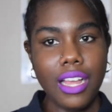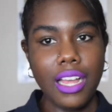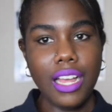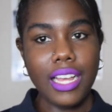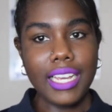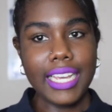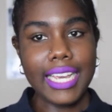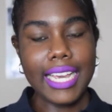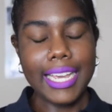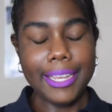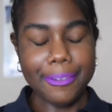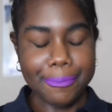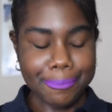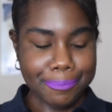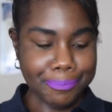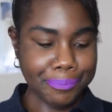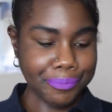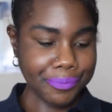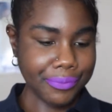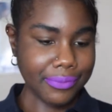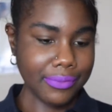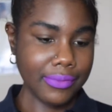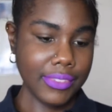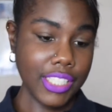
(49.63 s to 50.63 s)
Okay,
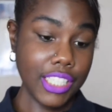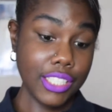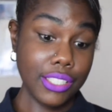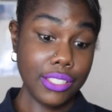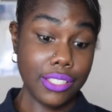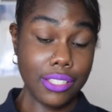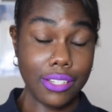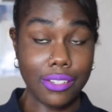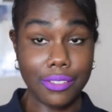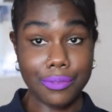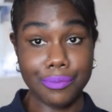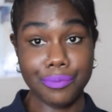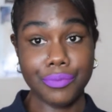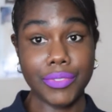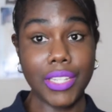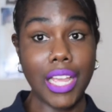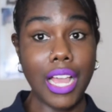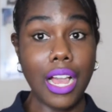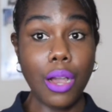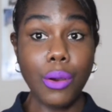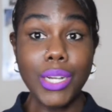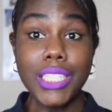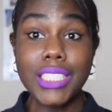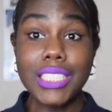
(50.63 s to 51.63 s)
so
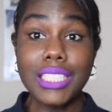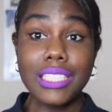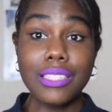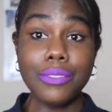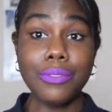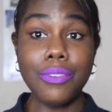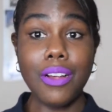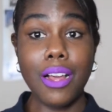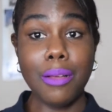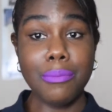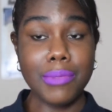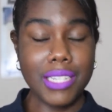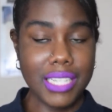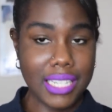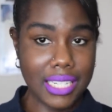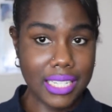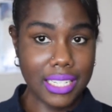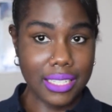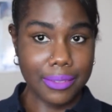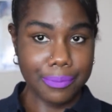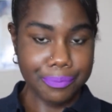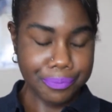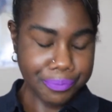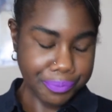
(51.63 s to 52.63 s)
I went to the
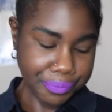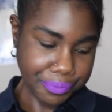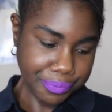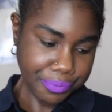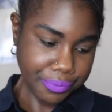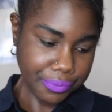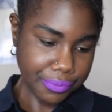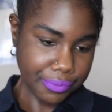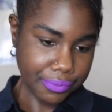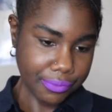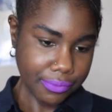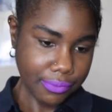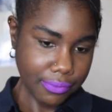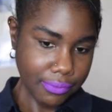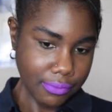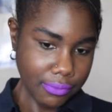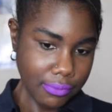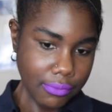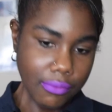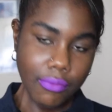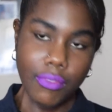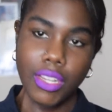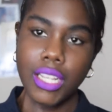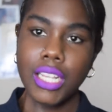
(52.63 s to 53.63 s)
pharmacy
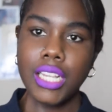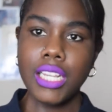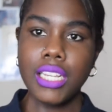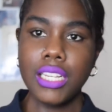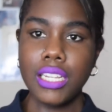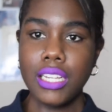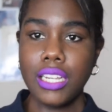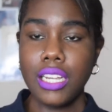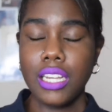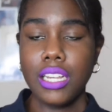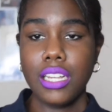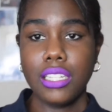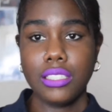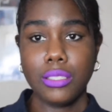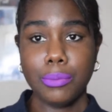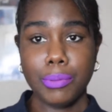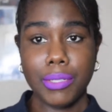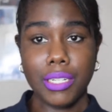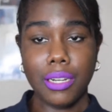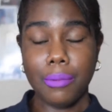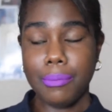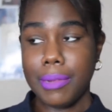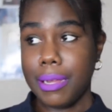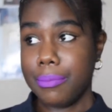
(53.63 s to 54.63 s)
to
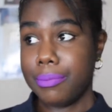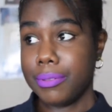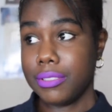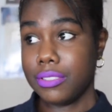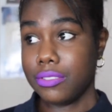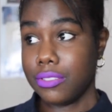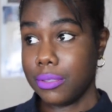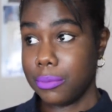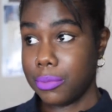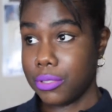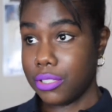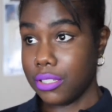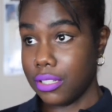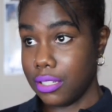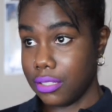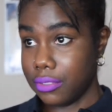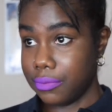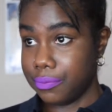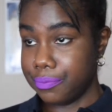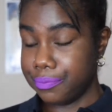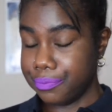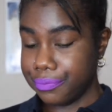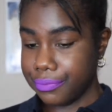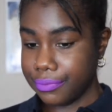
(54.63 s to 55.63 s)
pick up my
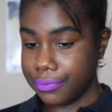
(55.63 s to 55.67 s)
prescription.